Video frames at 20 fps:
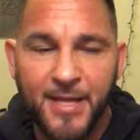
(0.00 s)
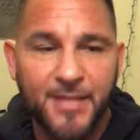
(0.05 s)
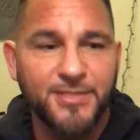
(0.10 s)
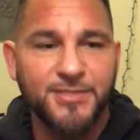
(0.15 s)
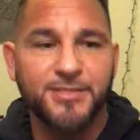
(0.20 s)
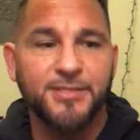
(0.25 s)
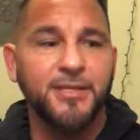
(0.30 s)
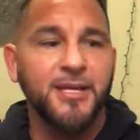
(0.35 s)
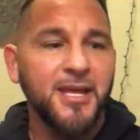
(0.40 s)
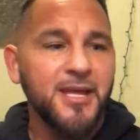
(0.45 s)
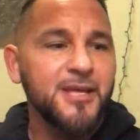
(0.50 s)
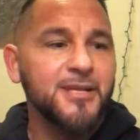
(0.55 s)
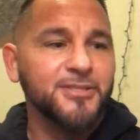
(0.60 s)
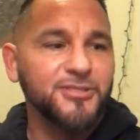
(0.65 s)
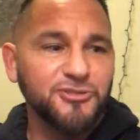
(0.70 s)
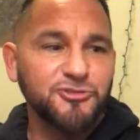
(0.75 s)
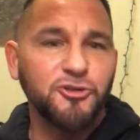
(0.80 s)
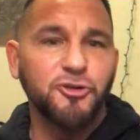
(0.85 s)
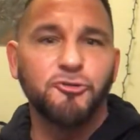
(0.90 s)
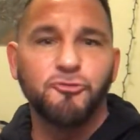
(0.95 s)

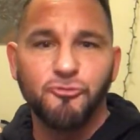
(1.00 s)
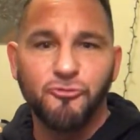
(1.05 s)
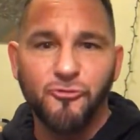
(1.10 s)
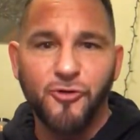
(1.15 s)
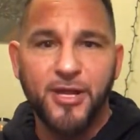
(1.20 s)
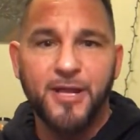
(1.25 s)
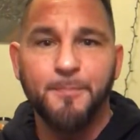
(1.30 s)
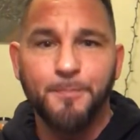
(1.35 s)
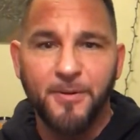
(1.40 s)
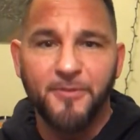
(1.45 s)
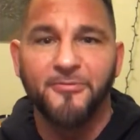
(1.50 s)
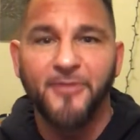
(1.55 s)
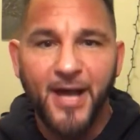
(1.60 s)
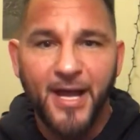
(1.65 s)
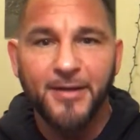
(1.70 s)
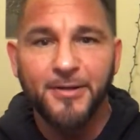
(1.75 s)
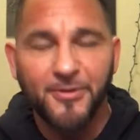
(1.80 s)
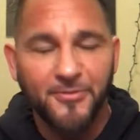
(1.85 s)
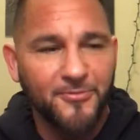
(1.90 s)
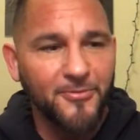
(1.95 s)
She's a great
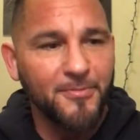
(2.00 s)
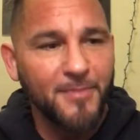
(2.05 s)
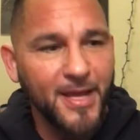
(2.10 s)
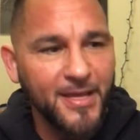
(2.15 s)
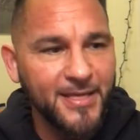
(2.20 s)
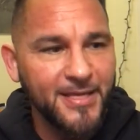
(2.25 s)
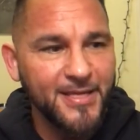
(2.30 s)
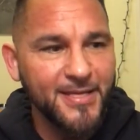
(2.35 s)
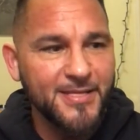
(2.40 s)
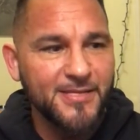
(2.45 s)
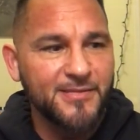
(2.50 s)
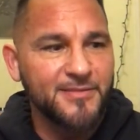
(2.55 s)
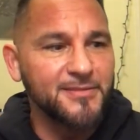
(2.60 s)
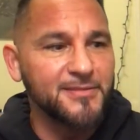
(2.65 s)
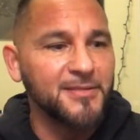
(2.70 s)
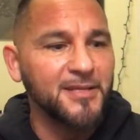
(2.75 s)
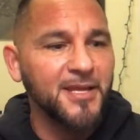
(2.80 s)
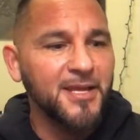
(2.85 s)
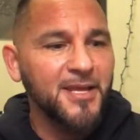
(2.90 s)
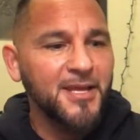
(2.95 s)
provider for my kids, and
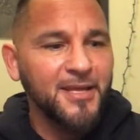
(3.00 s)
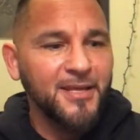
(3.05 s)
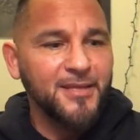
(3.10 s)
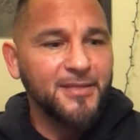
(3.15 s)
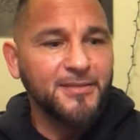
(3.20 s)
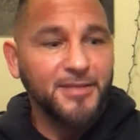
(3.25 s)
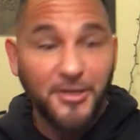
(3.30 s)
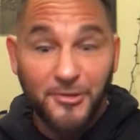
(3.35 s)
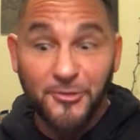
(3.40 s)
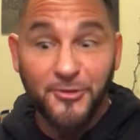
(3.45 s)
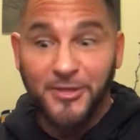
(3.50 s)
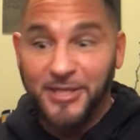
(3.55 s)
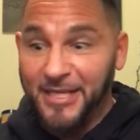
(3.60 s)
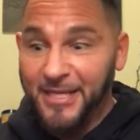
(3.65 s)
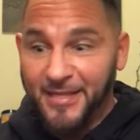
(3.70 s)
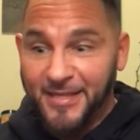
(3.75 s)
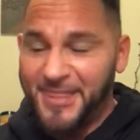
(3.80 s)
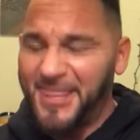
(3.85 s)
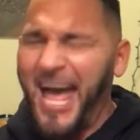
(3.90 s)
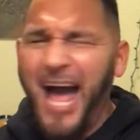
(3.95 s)
literally
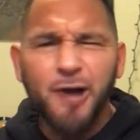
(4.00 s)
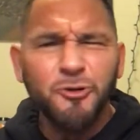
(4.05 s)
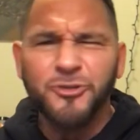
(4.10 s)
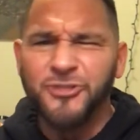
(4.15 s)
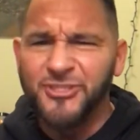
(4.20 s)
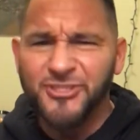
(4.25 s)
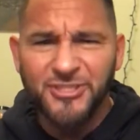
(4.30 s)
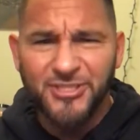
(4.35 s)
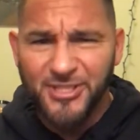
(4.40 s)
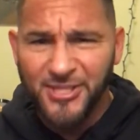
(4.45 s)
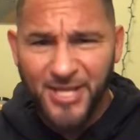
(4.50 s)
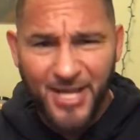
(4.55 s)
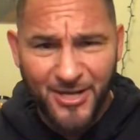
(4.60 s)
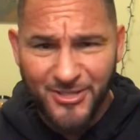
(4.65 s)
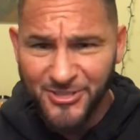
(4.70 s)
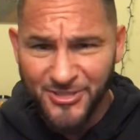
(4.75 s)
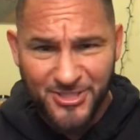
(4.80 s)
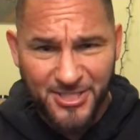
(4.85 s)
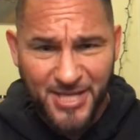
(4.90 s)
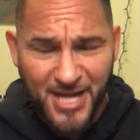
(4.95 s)
thousands and
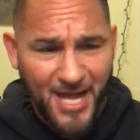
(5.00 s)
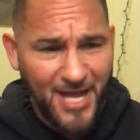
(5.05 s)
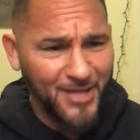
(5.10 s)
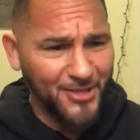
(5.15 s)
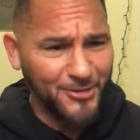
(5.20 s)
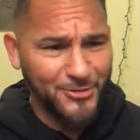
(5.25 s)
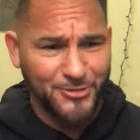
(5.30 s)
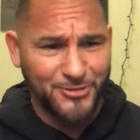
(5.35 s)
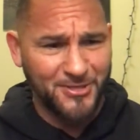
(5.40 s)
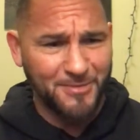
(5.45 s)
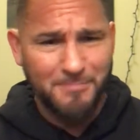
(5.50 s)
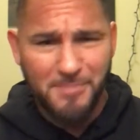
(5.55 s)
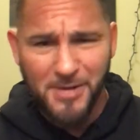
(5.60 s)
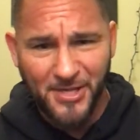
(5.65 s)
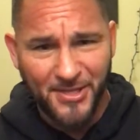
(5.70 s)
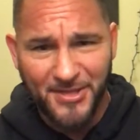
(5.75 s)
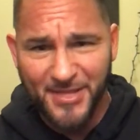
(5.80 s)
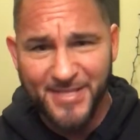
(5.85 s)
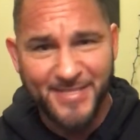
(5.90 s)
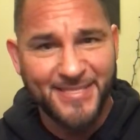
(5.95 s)
thousands of dollars a
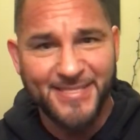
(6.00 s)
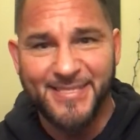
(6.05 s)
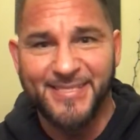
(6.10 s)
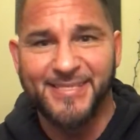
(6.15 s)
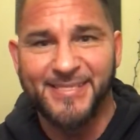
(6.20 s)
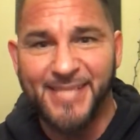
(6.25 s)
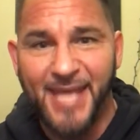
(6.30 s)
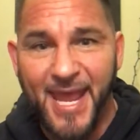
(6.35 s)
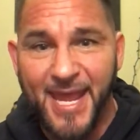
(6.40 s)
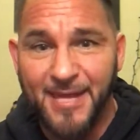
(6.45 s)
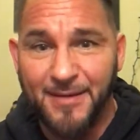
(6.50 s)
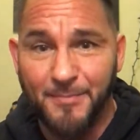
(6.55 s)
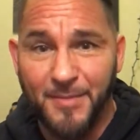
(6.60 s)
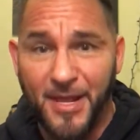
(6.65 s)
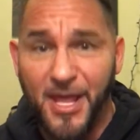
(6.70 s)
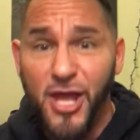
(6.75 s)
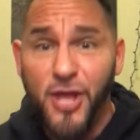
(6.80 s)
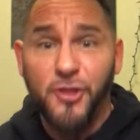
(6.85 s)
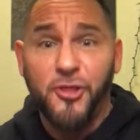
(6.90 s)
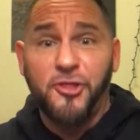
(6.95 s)
month. It's insane, man.
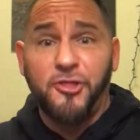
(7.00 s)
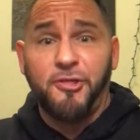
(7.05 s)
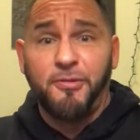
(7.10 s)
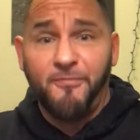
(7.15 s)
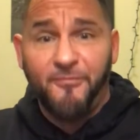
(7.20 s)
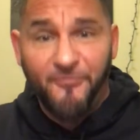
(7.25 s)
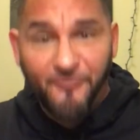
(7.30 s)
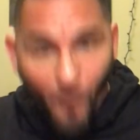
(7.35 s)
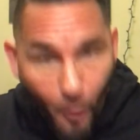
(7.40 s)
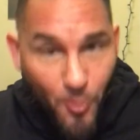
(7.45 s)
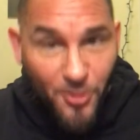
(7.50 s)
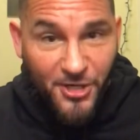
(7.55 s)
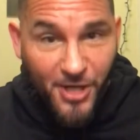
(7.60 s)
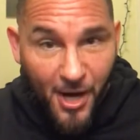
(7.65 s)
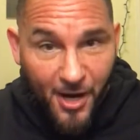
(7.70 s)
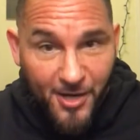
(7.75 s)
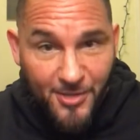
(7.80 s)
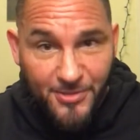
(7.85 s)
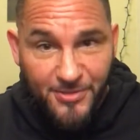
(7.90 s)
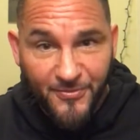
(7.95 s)
4
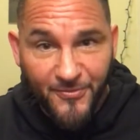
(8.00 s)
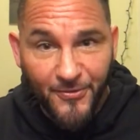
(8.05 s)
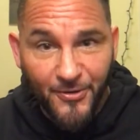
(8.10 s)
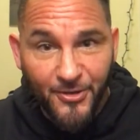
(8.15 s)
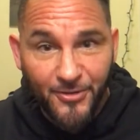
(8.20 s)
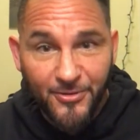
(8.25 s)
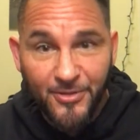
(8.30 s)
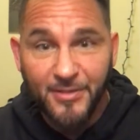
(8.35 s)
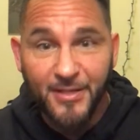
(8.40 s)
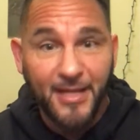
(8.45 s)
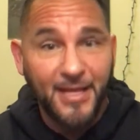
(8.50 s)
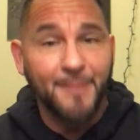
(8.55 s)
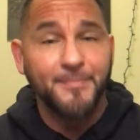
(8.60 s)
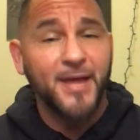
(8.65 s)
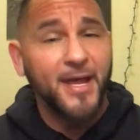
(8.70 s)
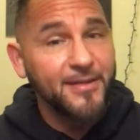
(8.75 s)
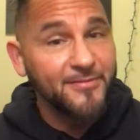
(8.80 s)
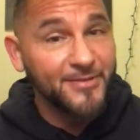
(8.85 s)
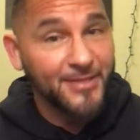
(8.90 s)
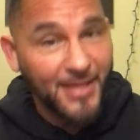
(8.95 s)
carts full. Like, I'm not
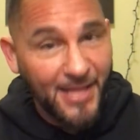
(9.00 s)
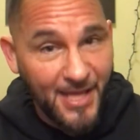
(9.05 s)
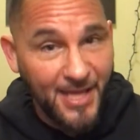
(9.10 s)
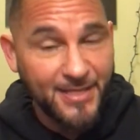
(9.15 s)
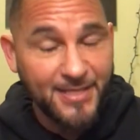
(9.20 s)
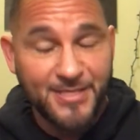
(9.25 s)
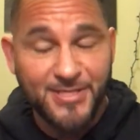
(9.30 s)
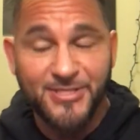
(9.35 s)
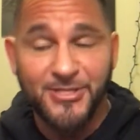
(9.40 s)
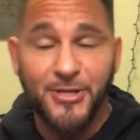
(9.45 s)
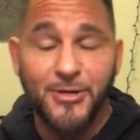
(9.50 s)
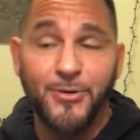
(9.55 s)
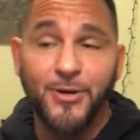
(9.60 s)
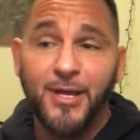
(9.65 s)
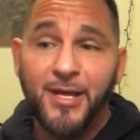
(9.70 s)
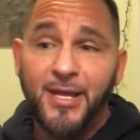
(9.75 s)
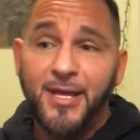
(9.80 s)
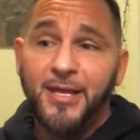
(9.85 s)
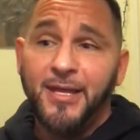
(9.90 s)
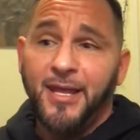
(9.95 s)
even lying. So,
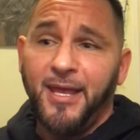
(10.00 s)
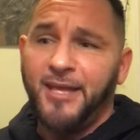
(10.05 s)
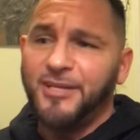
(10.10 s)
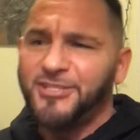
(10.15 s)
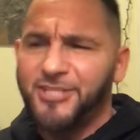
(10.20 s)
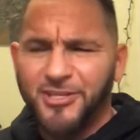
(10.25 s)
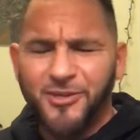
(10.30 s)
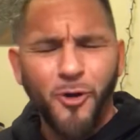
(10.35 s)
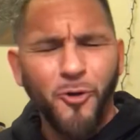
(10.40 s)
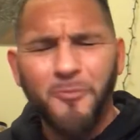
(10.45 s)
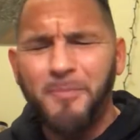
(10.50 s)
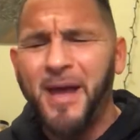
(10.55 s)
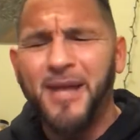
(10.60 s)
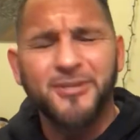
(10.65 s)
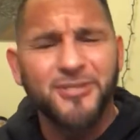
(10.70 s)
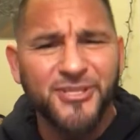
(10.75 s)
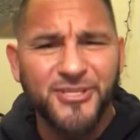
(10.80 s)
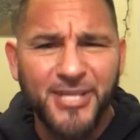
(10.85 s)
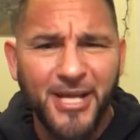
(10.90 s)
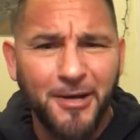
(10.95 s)
and she's going by
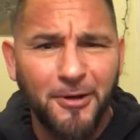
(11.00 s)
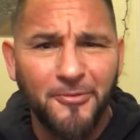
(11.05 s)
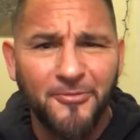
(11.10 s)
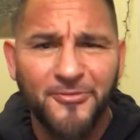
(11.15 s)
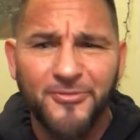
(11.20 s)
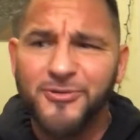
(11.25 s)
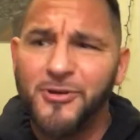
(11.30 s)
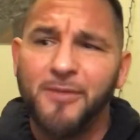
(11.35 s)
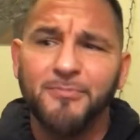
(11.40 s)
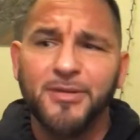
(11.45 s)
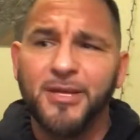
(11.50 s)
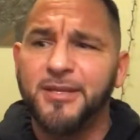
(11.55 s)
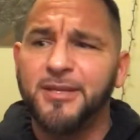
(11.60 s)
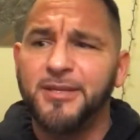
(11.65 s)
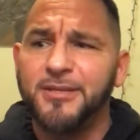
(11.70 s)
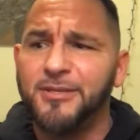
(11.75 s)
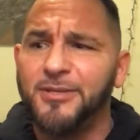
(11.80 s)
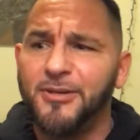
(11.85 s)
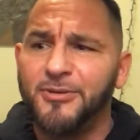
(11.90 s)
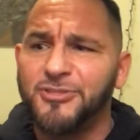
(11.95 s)
herself. So I'm like,
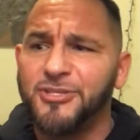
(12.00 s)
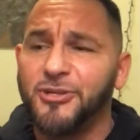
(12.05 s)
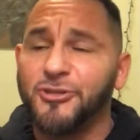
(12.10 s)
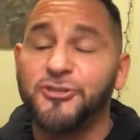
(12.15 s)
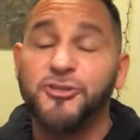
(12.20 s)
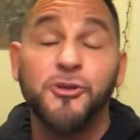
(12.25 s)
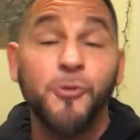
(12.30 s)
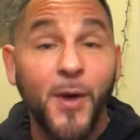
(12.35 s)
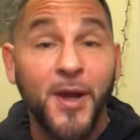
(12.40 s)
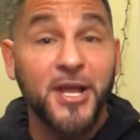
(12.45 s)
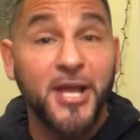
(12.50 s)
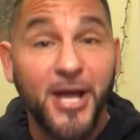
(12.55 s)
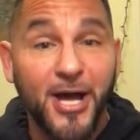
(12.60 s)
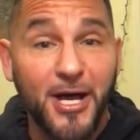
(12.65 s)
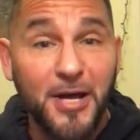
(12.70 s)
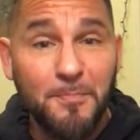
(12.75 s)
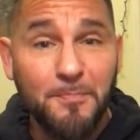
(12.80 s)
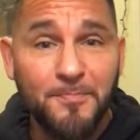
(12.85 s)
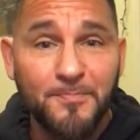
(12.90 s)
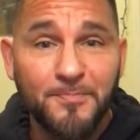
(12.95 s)
she goes, do you want to come?